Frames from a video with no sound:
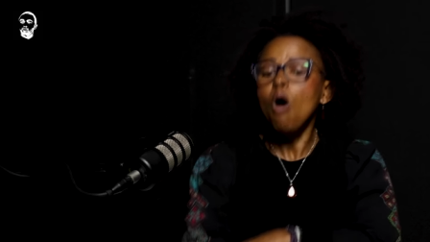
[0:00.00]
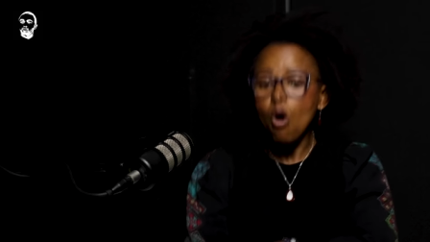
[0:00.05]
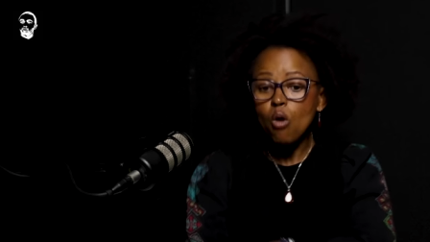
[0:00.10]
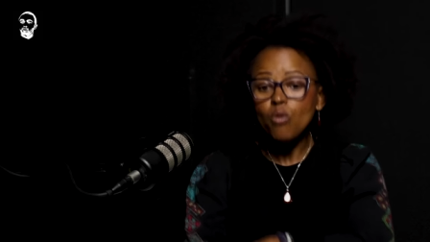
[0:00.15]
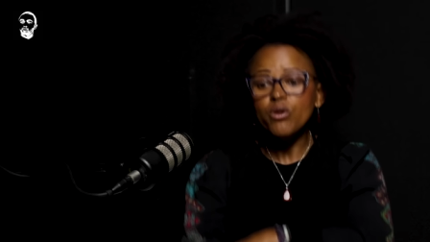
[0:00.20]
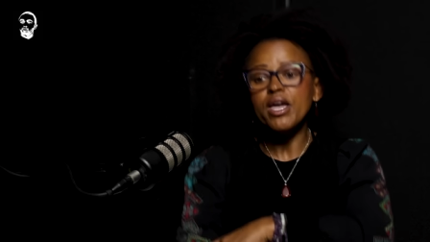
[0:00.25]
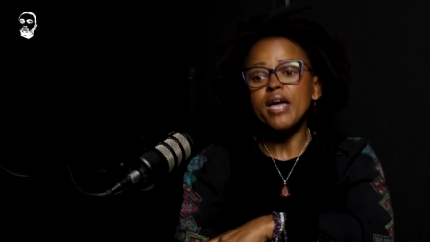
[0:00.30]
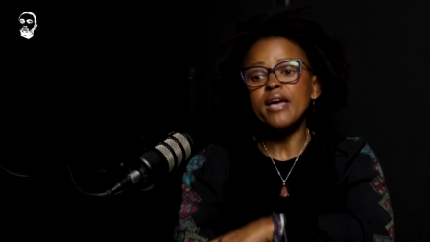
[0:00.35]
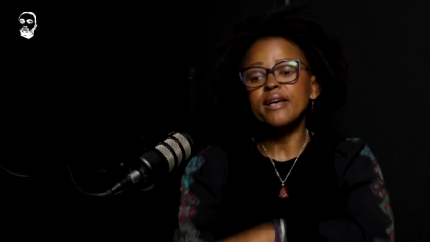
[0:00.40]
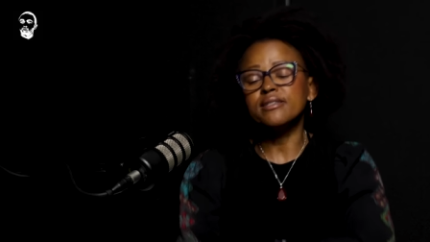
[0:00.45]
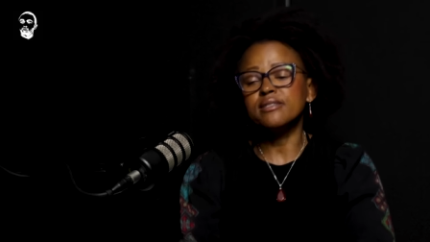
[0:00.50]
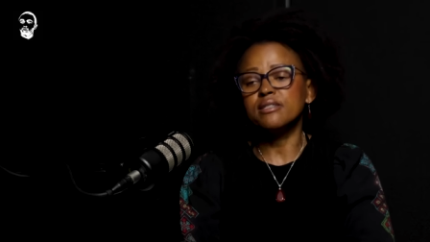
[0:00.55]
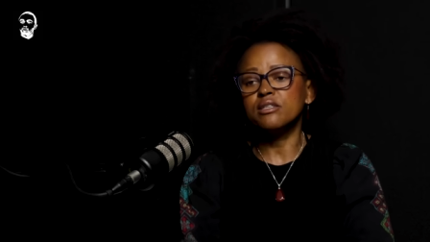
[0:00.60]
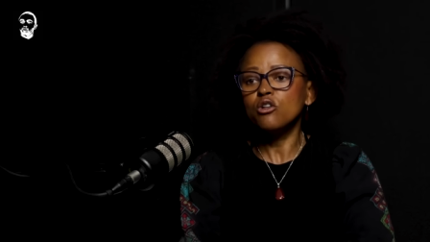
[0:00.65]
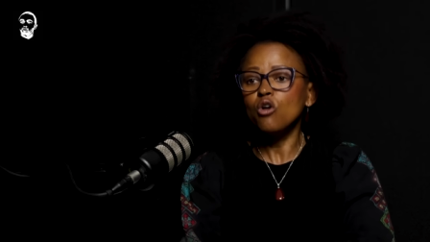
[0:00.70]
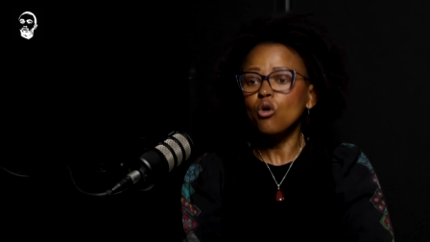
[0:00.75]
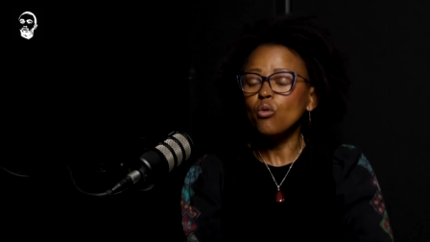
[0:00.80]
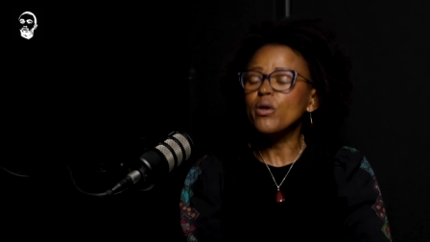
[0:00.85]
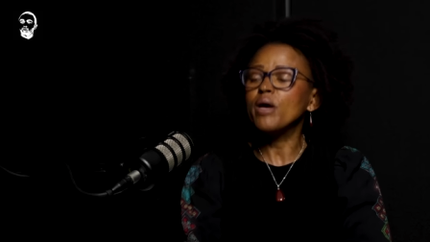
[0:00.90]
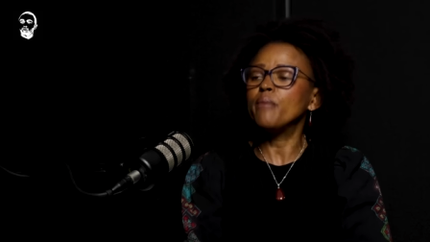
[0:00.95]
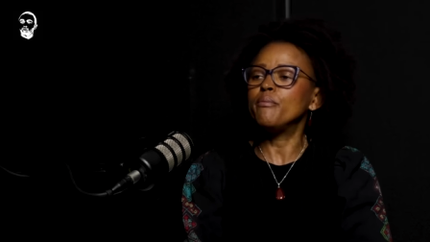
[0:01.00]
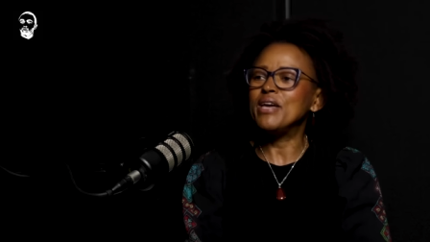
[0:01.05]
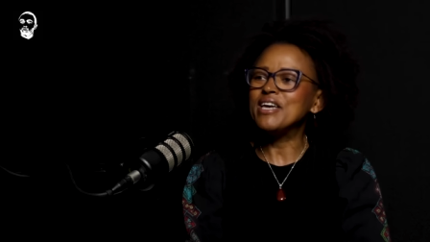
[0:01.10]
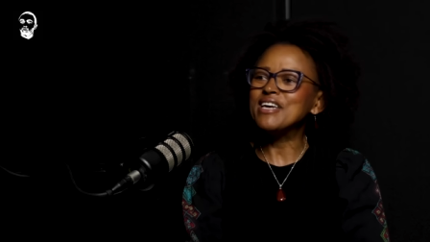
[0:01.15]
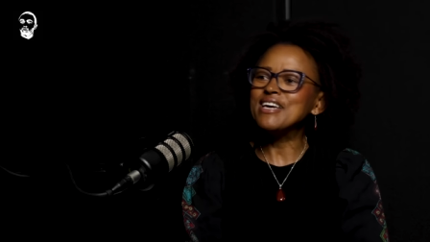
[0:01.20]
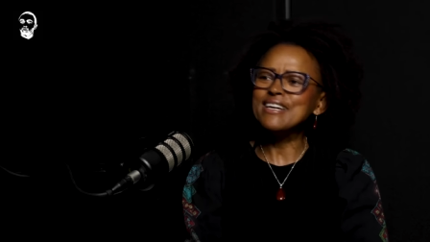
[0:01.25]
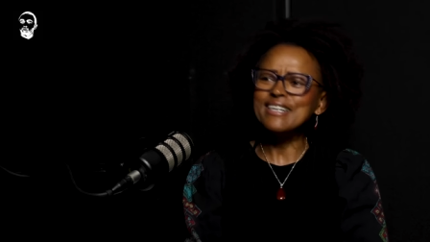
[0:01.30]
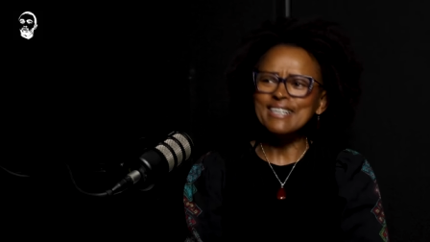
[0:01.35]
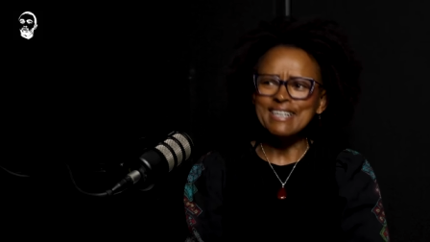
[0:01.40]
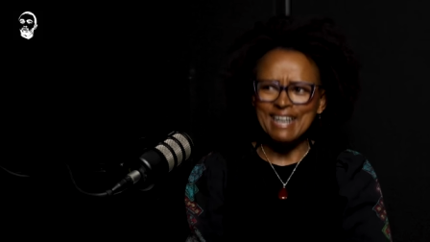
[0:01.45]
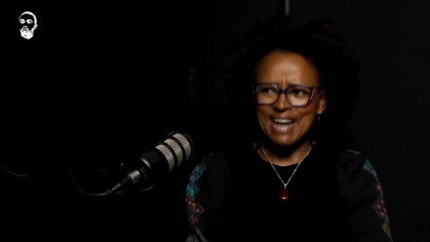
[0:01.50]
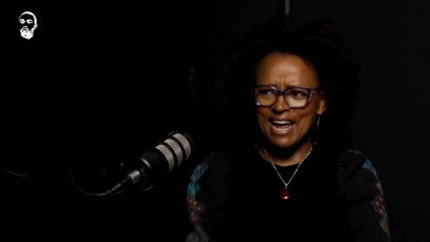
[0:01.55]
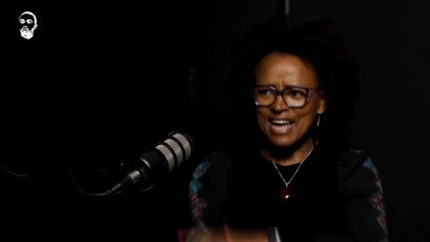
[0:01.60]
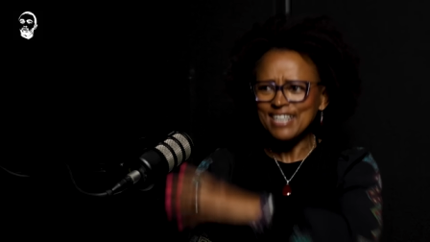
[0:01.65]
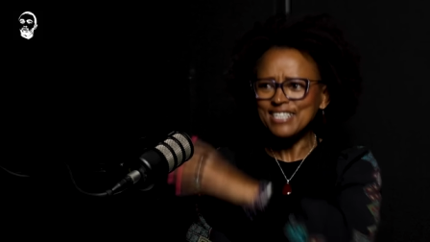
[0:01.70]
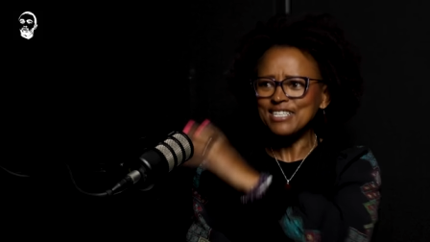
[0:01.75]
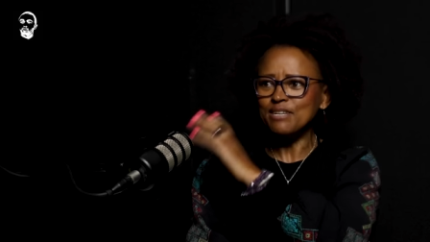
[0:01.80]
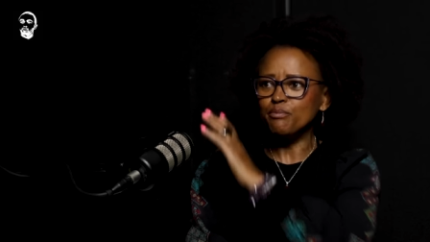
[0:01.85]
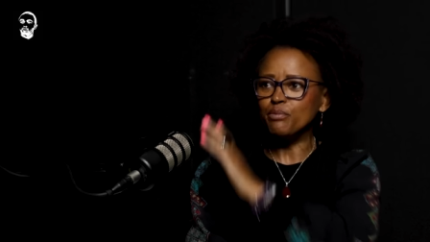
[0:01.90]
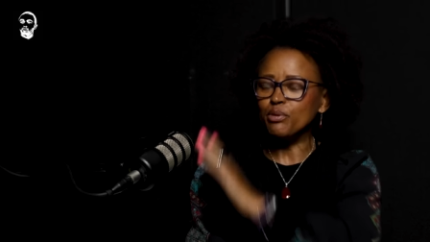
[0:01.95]
oh, yes, no, we are making
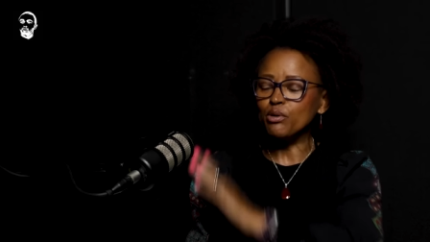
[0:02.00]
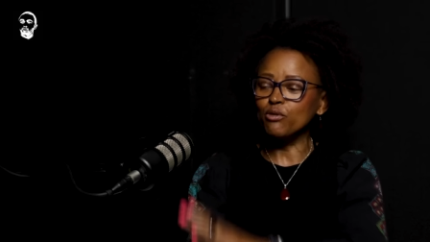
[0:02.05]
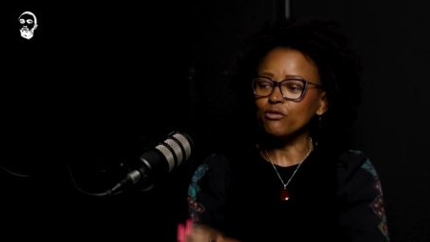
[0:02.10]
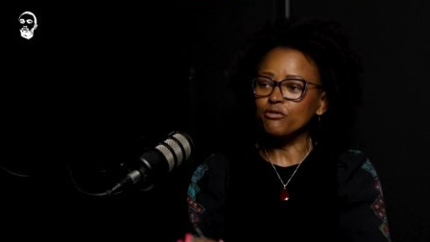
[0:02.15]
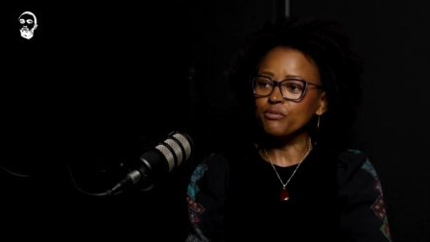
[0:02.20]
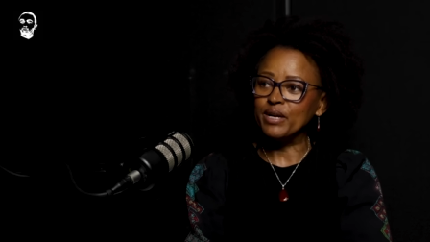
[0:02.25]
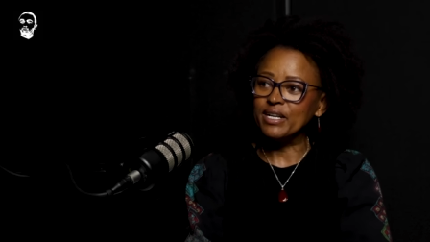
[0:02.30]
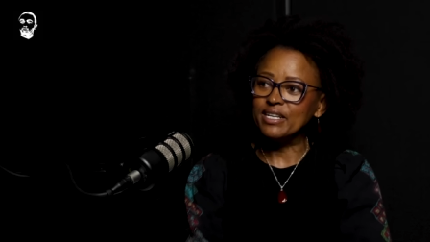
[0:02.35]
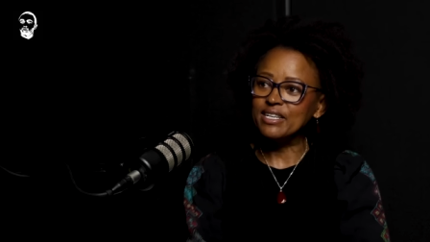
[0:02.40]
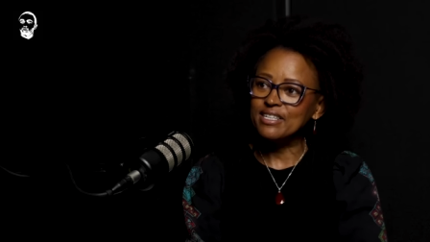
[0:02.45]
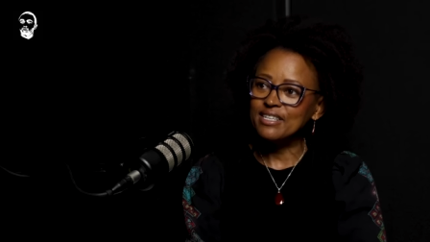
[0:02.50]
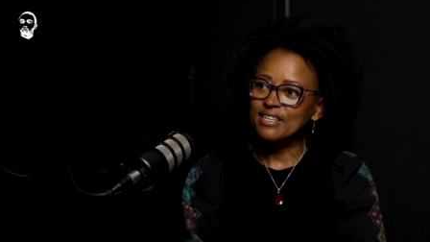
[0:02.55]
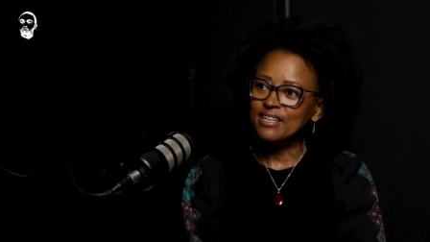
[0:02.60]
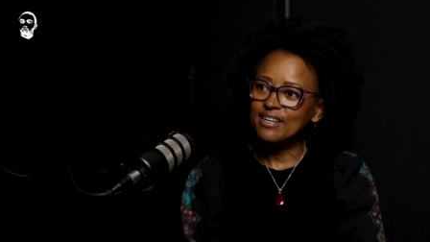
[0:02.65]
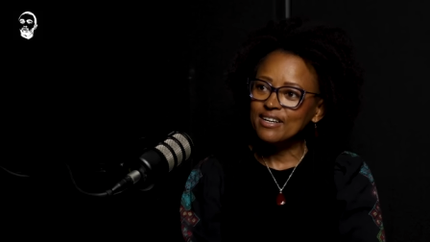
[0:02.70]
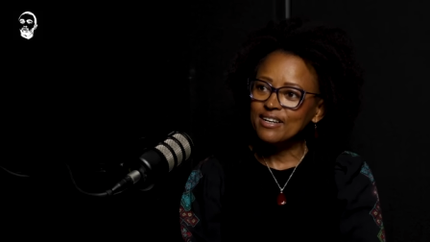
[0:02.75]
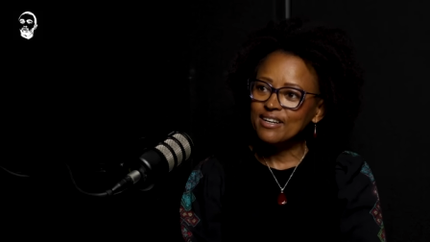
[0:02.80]
great improvement